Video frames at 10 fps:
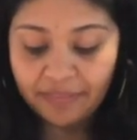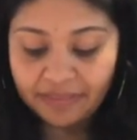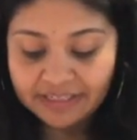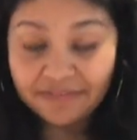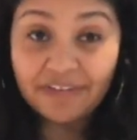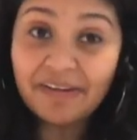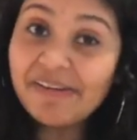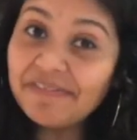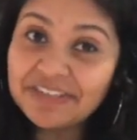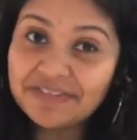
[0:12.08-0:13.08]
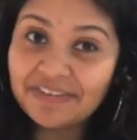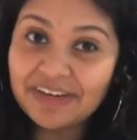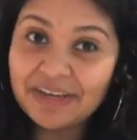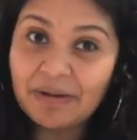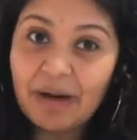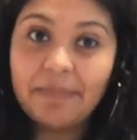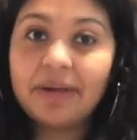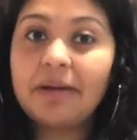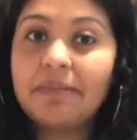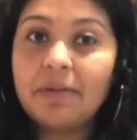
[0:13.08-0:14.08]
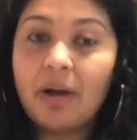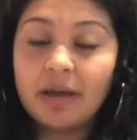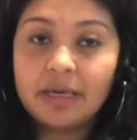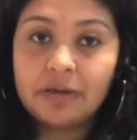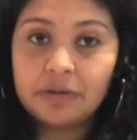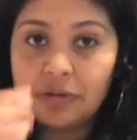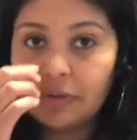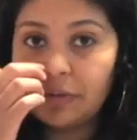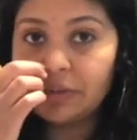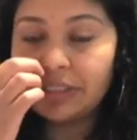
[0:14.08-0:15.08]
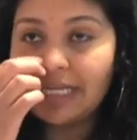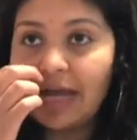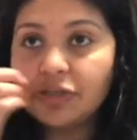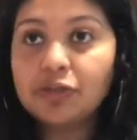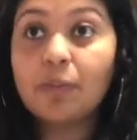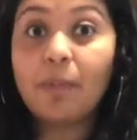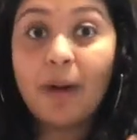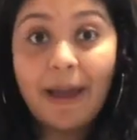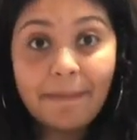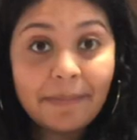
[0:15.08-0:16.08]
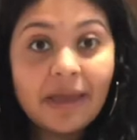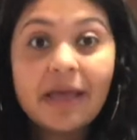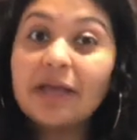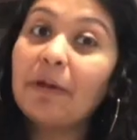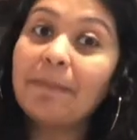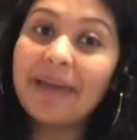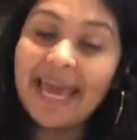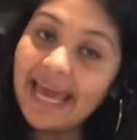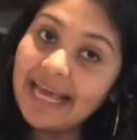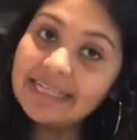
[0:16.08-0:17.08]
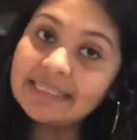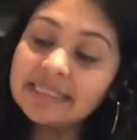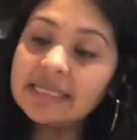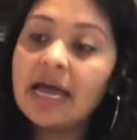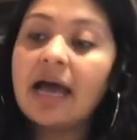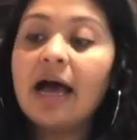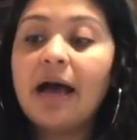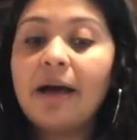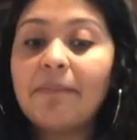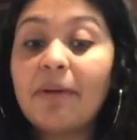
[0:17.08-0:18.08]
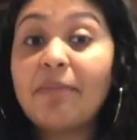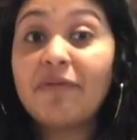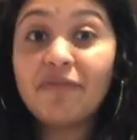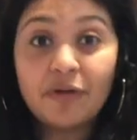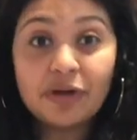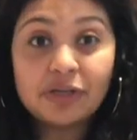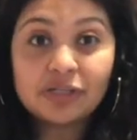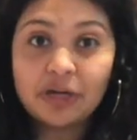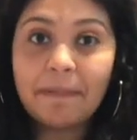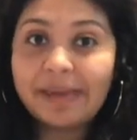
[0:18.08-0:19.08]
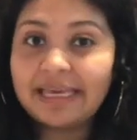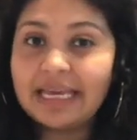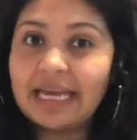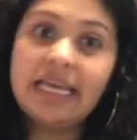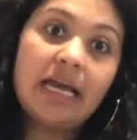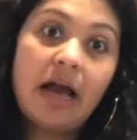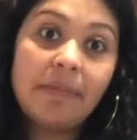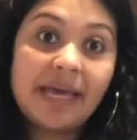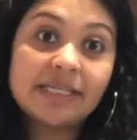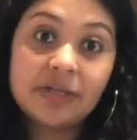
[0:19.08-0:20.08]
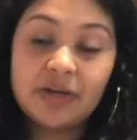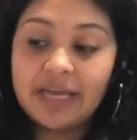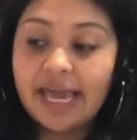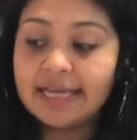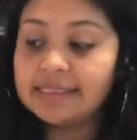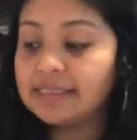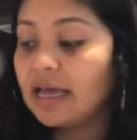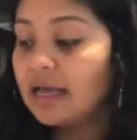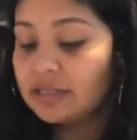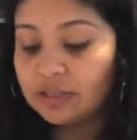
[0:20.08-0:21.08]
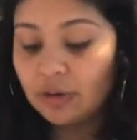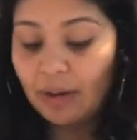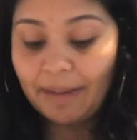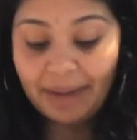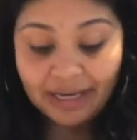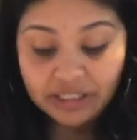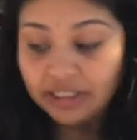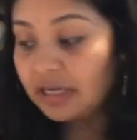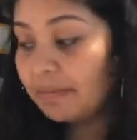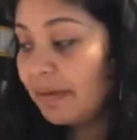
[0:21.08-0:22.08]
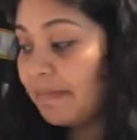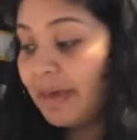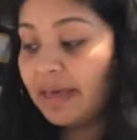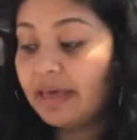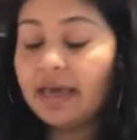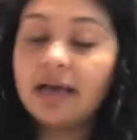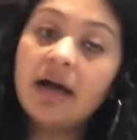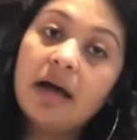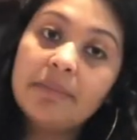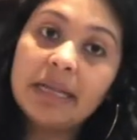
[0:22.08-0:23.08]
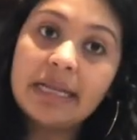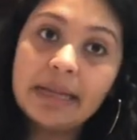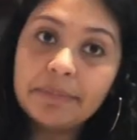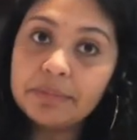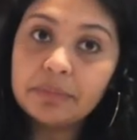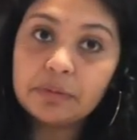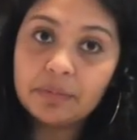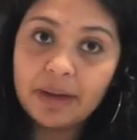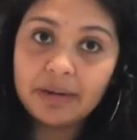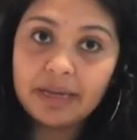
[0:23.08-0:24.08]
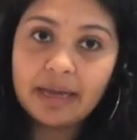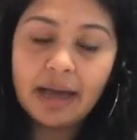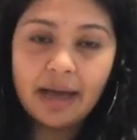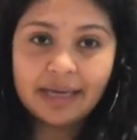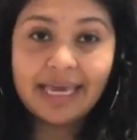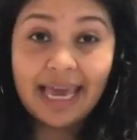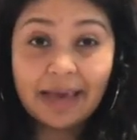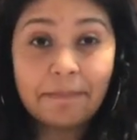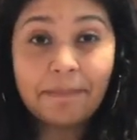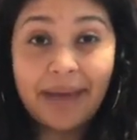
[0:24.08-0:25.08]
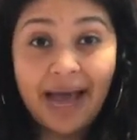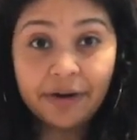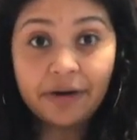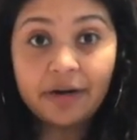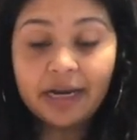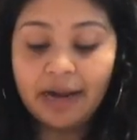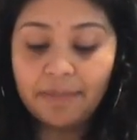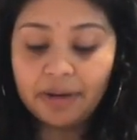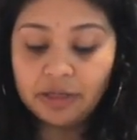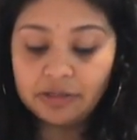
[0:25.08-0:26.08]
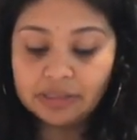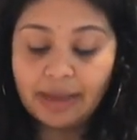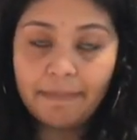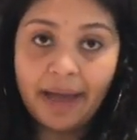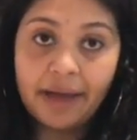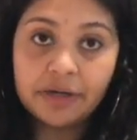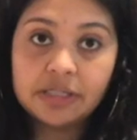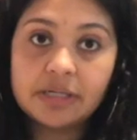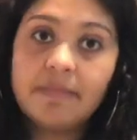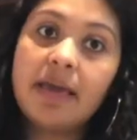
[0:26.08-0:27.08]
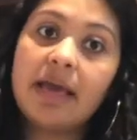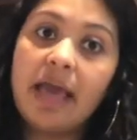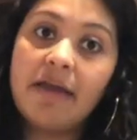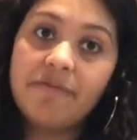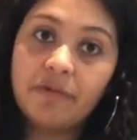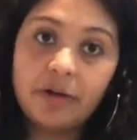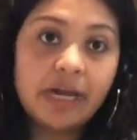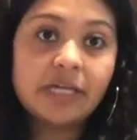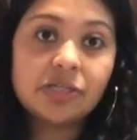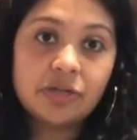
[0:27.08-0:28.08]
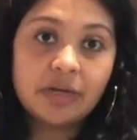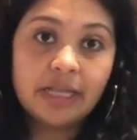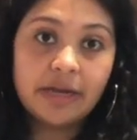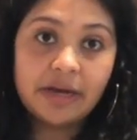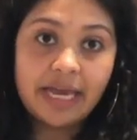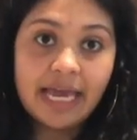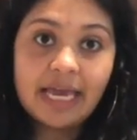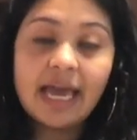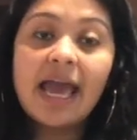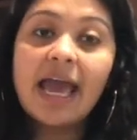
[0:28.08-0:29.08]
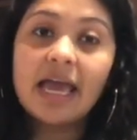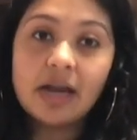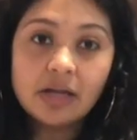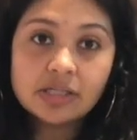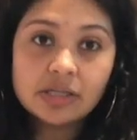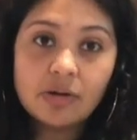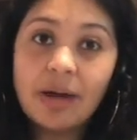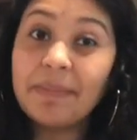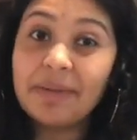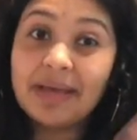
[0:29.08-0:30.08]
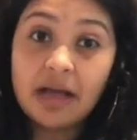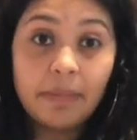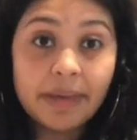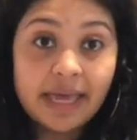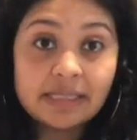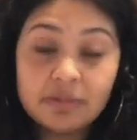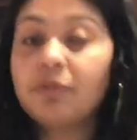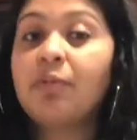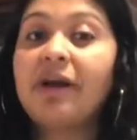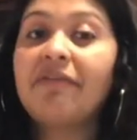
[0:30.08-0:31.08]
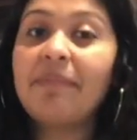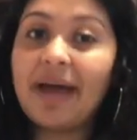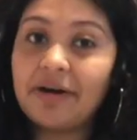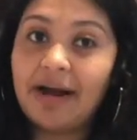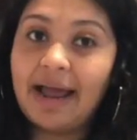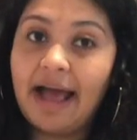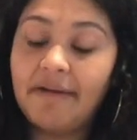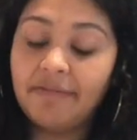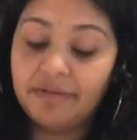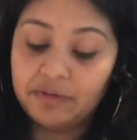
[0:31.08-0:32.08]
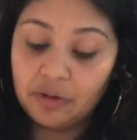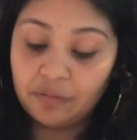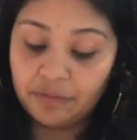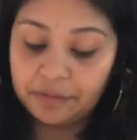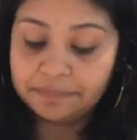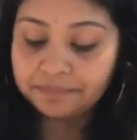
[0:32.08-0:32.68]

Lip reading: This very first video, I'm going to be walking you through just how to prep your pans before you start baking any cupcakes or cakes. So I'm actually going to be making a lemon blueberry cake batter, and I'm going to use that batter to make a 4-inch 3-layer cake. And also, I'm going to make cupcakes with whatever batter I have left over.